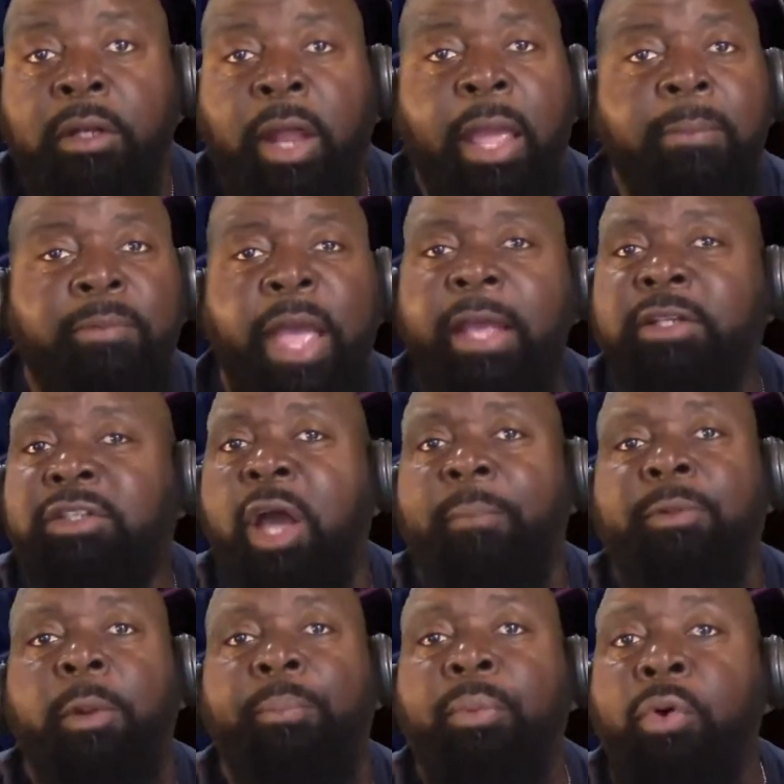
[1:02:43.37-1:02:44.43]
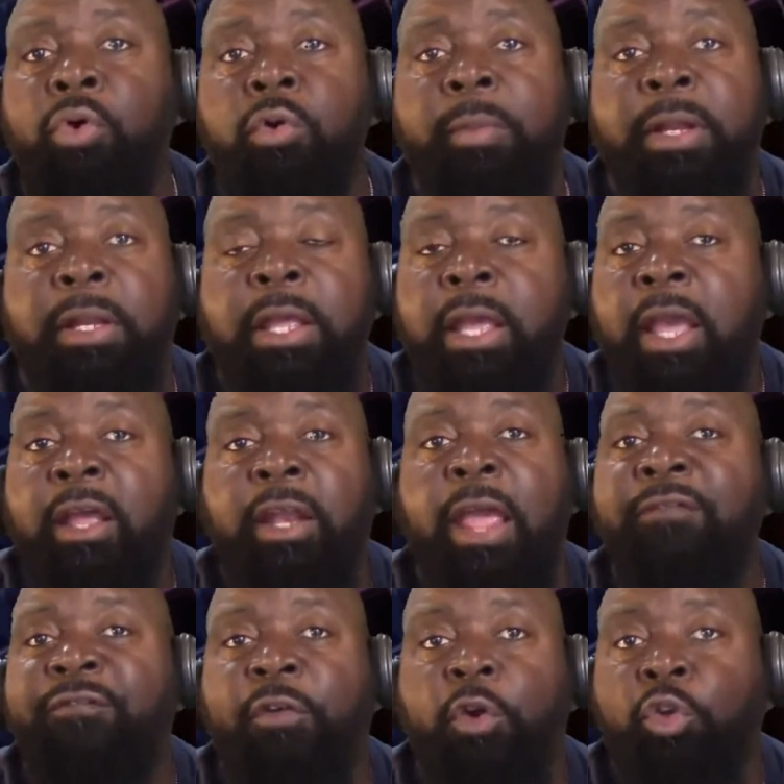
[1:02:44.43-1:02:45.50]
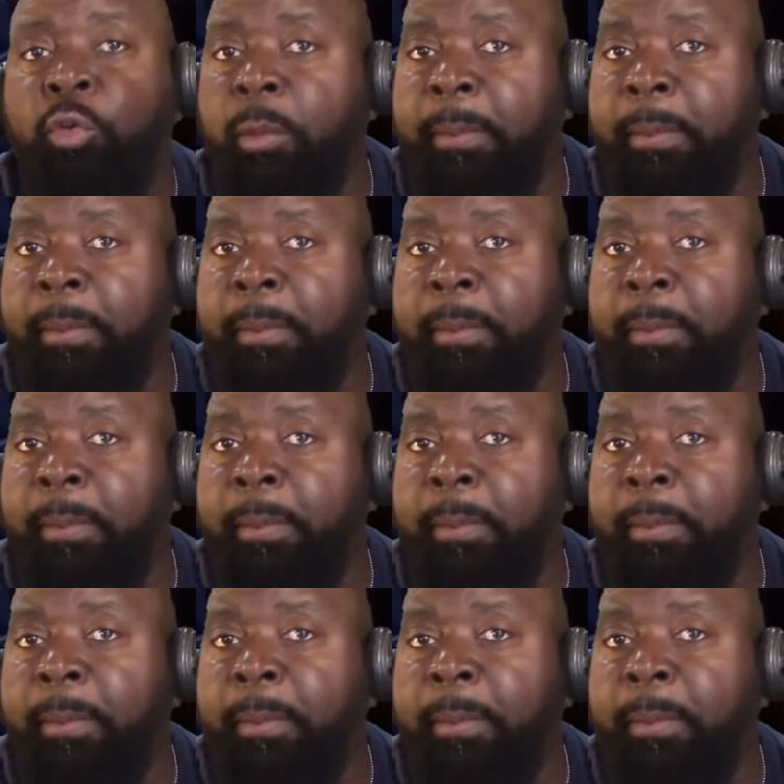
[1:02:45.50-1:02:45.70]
They jumped the broom and they first.